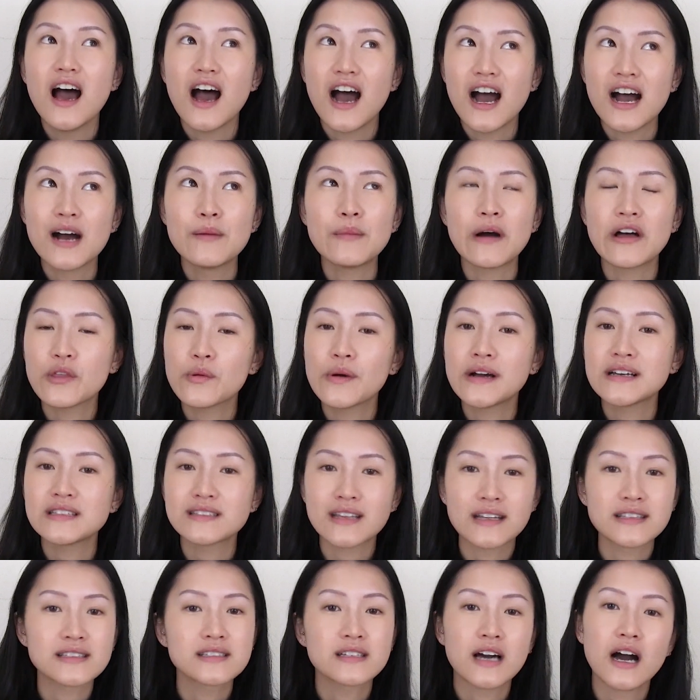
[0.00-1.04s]
Otherwise
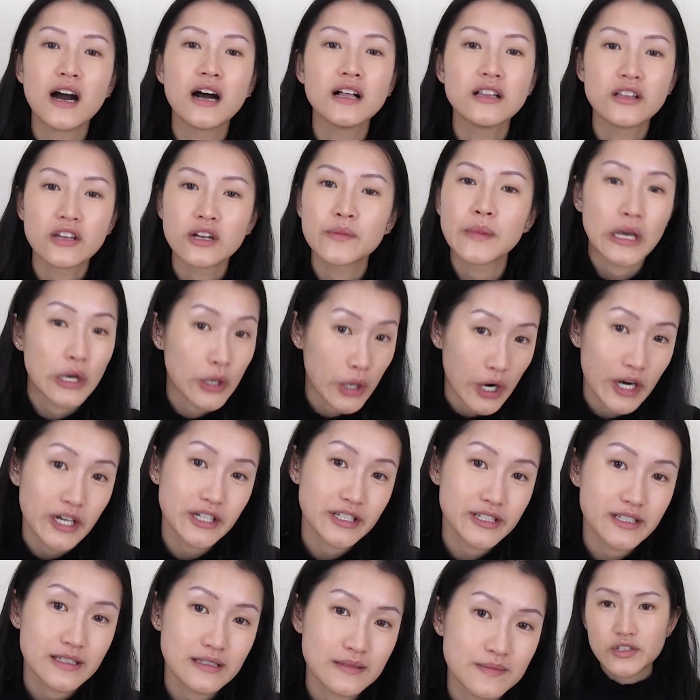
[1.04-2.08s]
that's a little bit
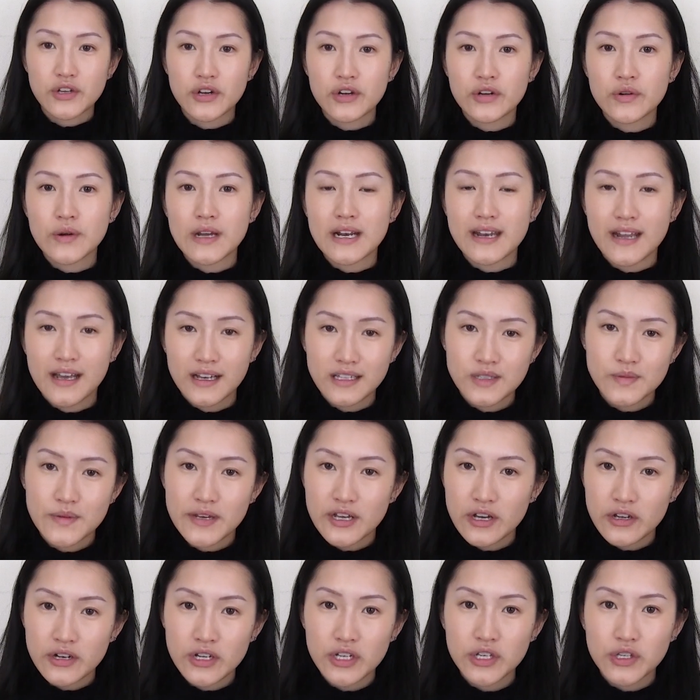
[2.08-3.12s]
gross. So next we're
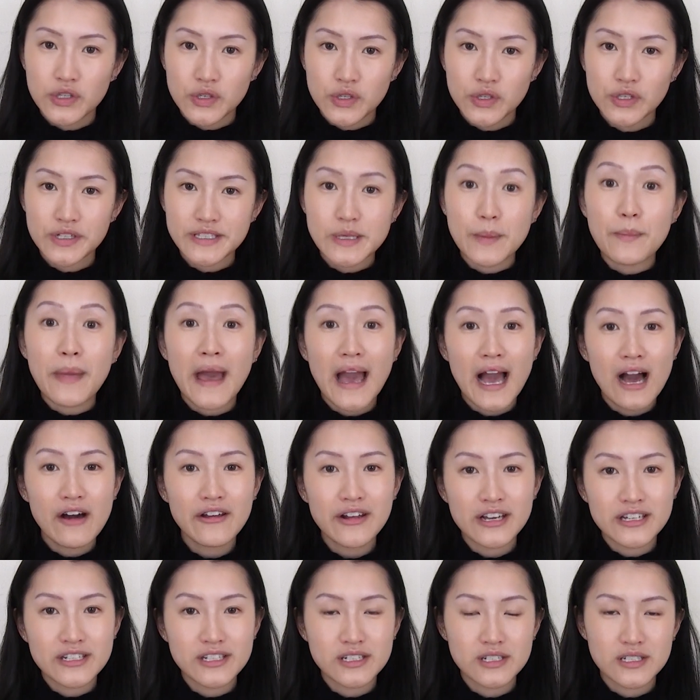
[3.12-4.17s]
gonna use
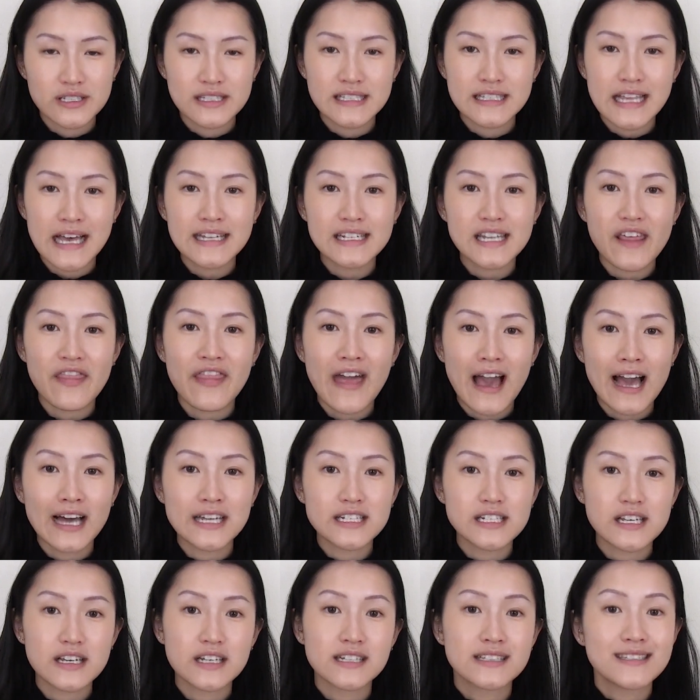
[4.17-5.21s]
powder to set
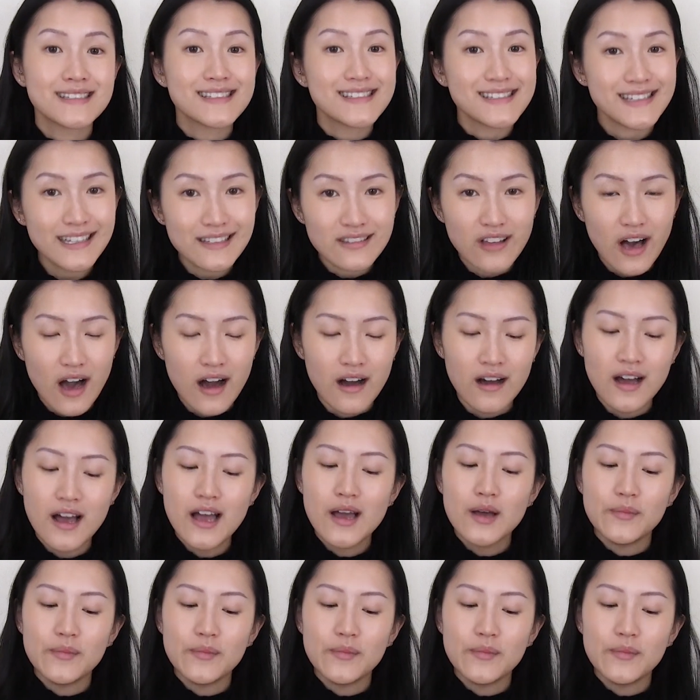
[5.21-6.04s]
that concealer